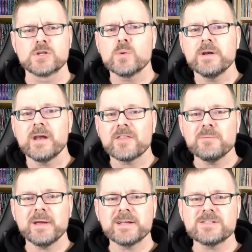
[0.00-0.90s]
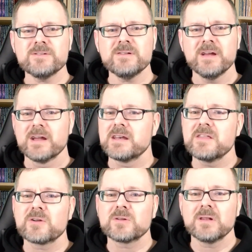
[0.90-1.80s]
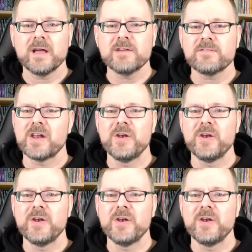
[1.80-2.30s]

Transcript: To a Nethermancer, neither life